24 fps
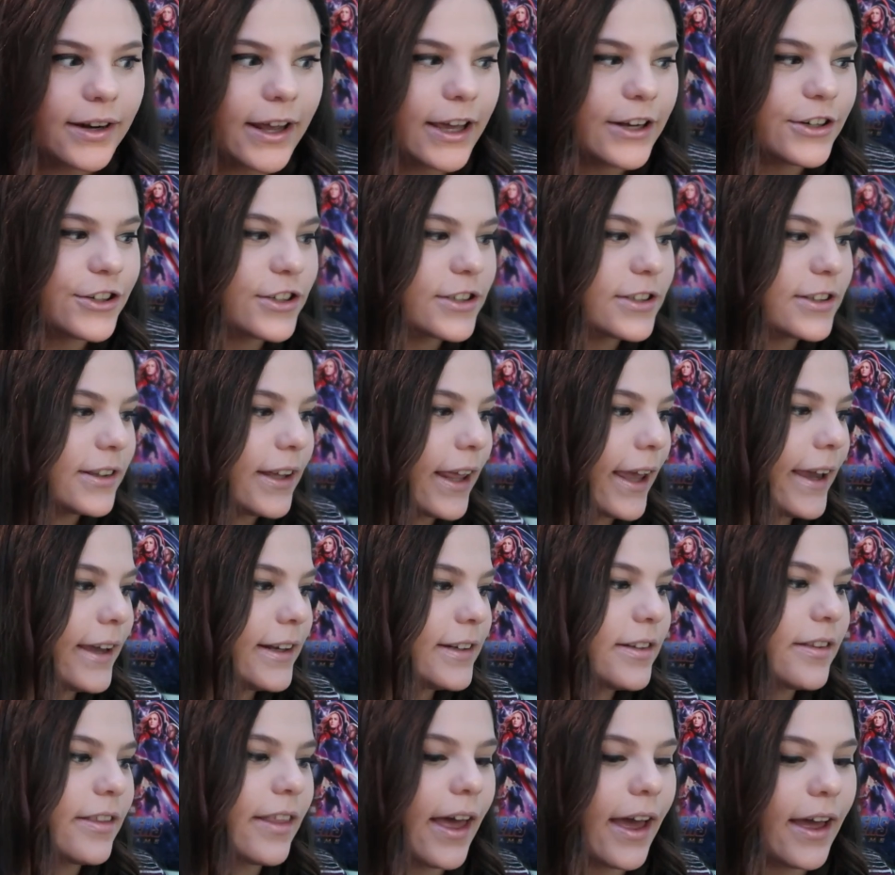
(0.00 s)
I just
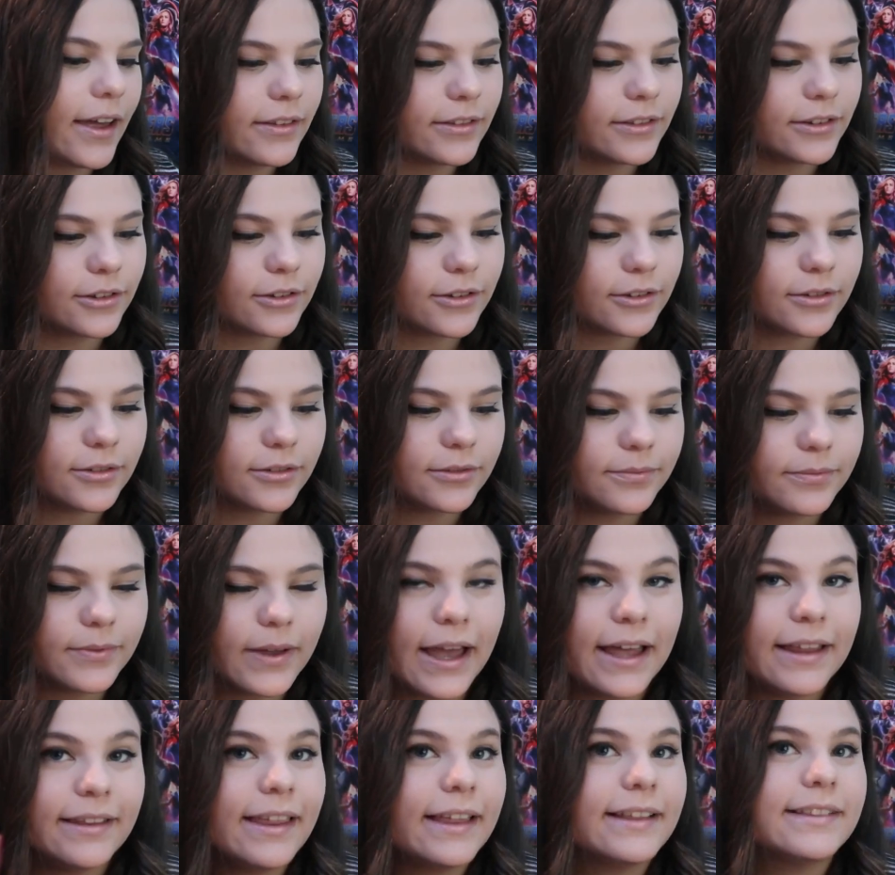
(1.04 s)
liked that
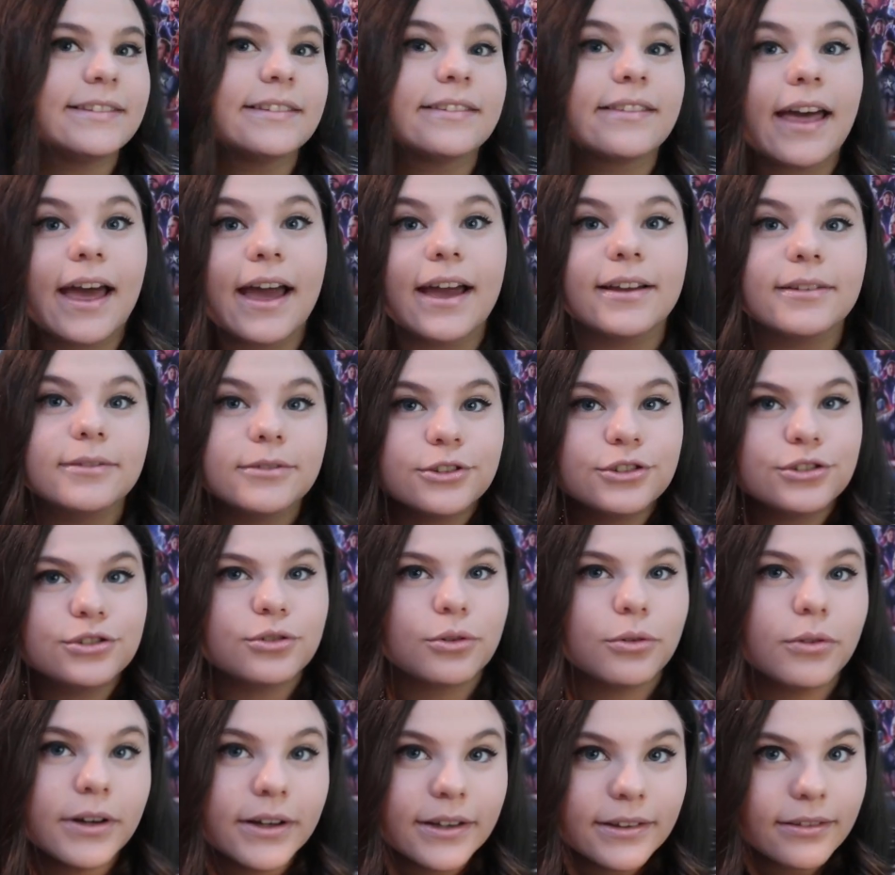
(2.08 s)
I liked that
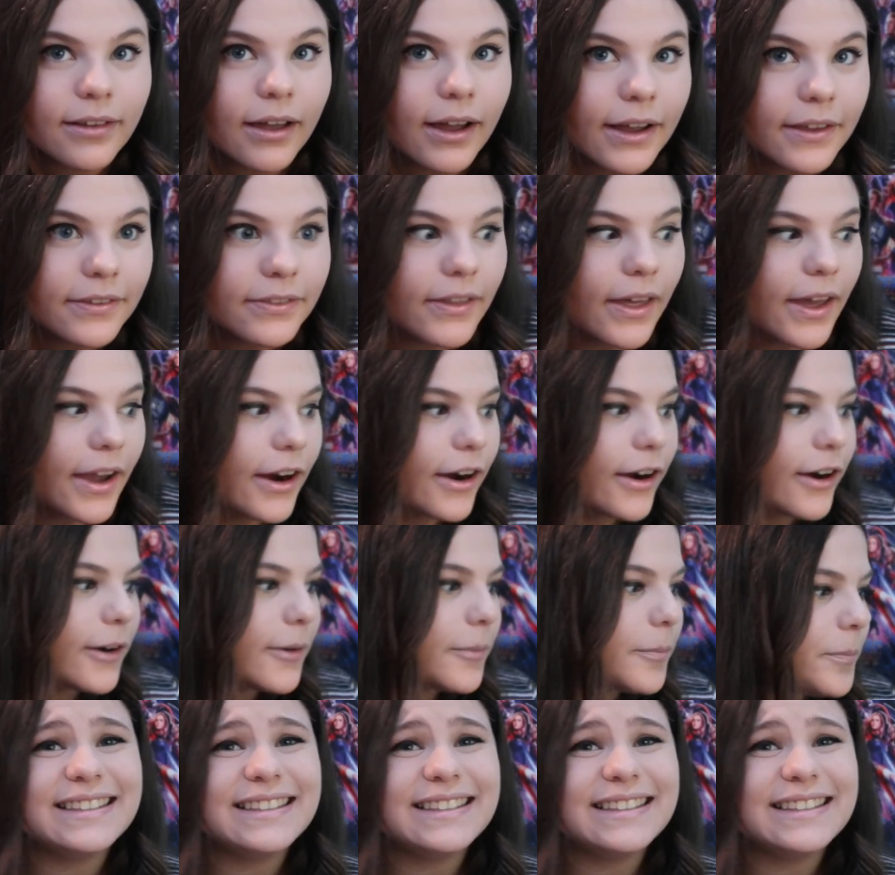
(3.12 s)
storyline there.